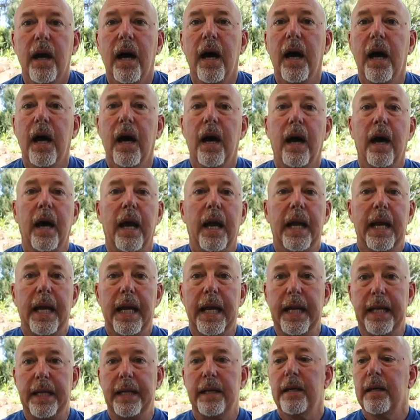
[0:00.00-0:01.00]
Uh,
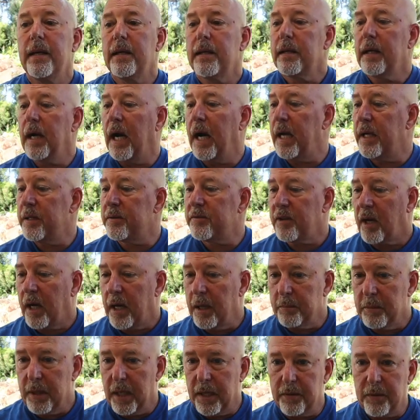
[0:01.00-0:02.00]
hey, guys,
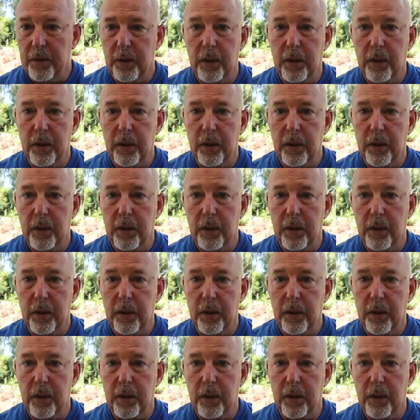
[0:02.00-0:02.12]
I'm not,